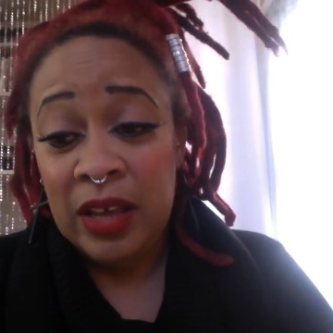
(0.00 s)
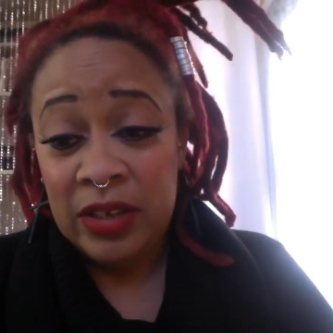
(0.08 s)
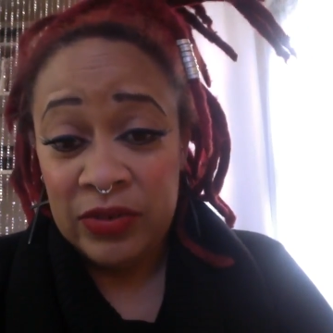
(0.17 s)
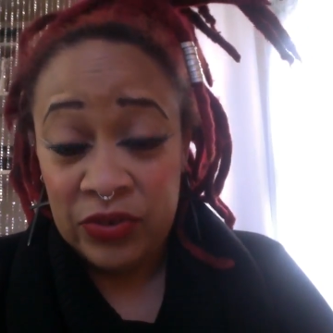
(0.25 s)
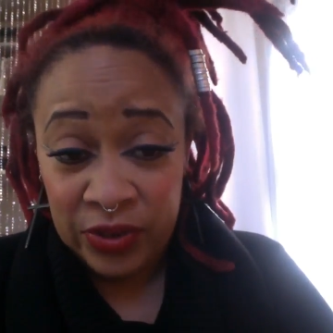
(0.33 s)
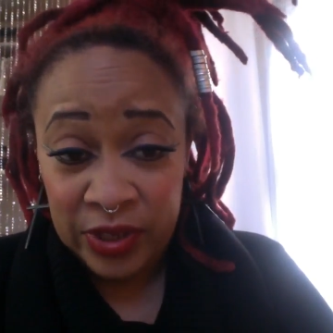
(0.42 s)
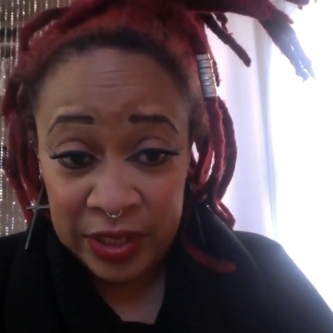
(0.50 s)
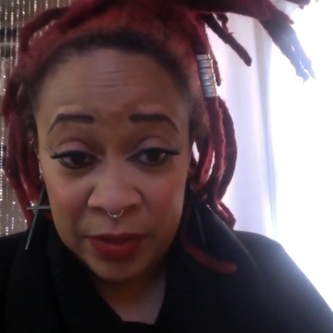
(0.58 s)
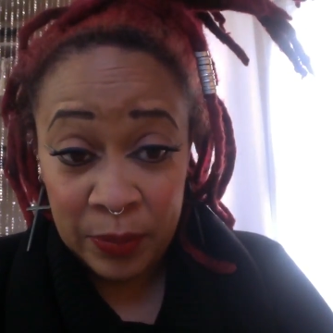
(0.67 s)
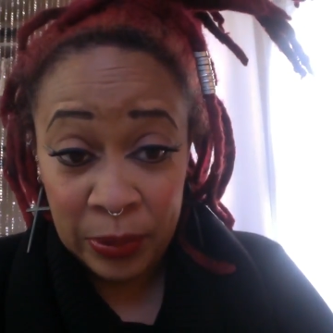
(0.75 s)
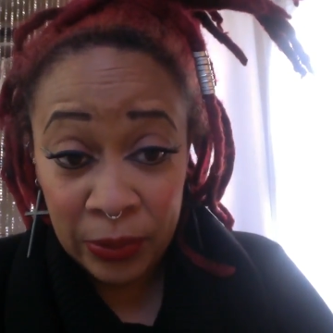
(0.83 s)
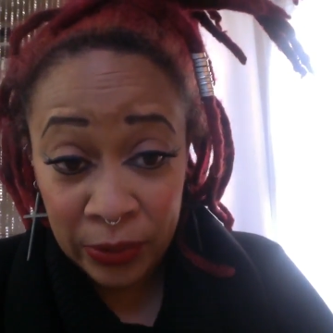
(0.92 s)
to treat
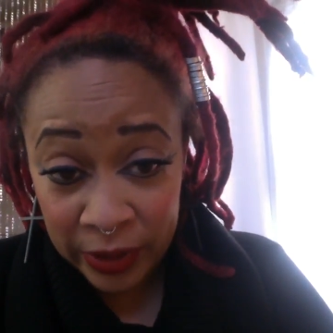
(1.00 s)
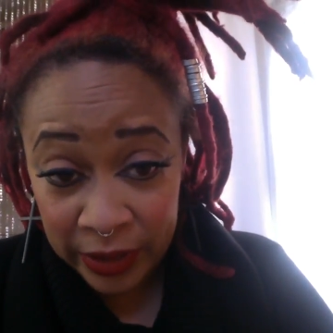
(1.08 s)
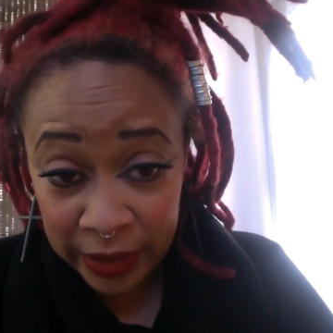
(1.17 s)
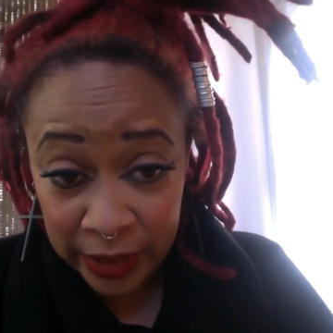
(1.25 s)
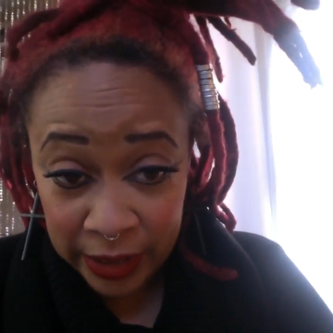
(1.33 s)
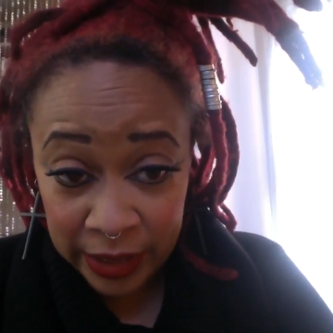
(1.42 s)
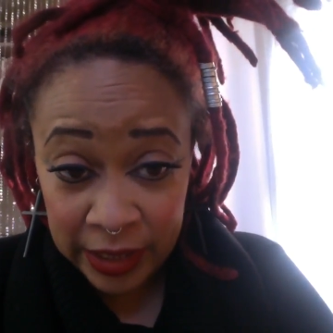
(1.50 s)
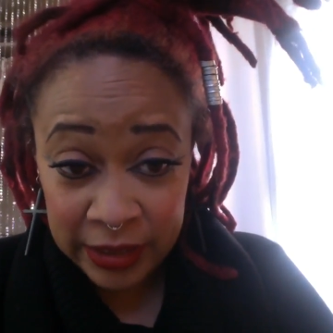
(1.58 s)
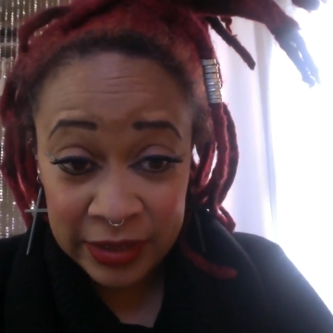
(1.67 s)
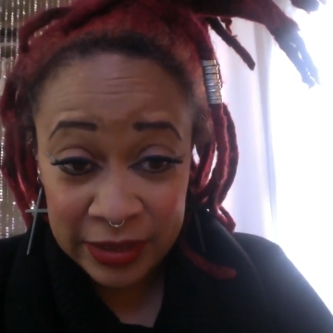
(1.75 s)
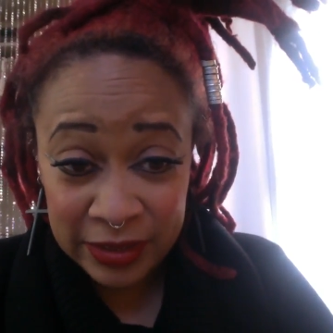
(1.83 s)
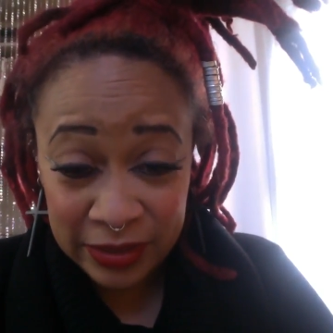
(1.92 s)
them poorly
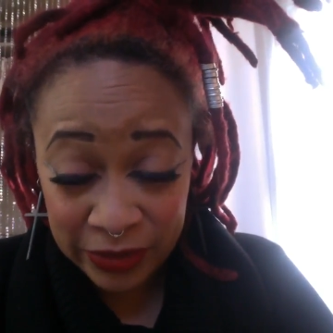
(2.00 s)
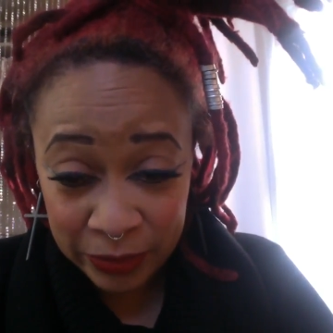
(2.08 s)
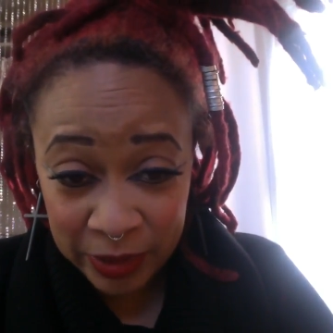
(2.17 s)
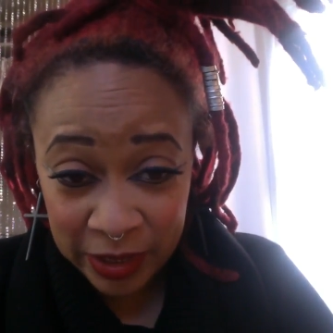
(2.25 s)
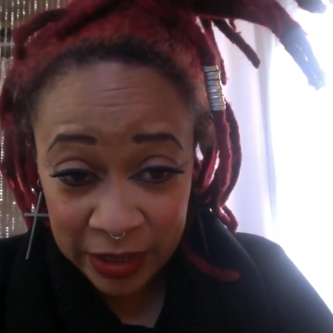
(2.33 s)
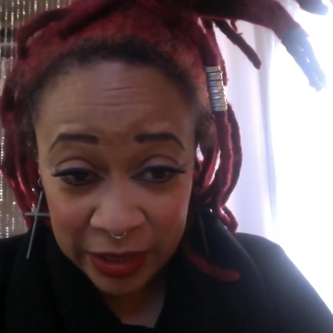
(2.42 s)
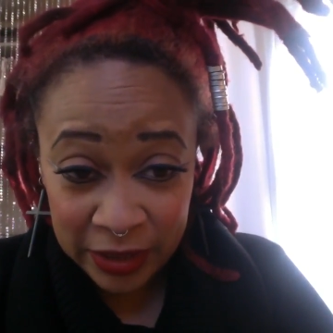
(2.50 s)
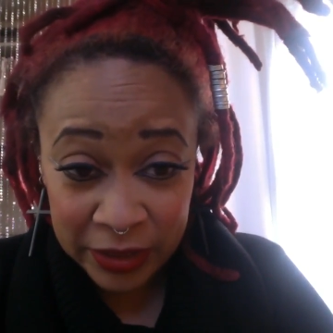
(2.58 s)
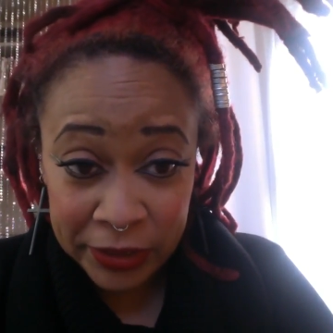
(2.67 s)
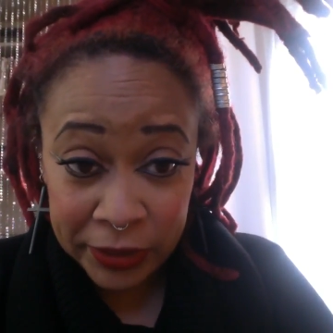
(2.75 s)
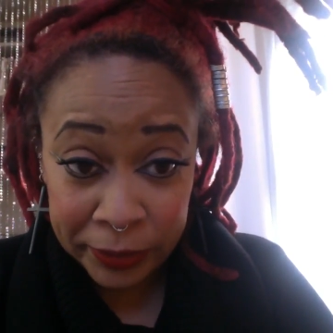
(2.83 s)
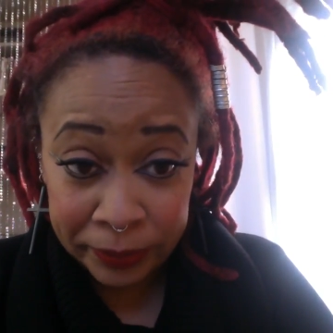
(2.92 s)
and to discriminate
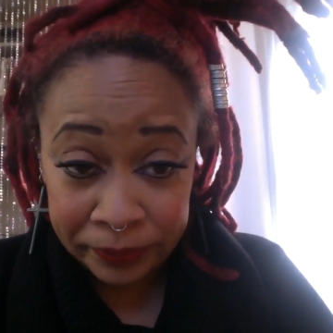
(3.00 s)
against them.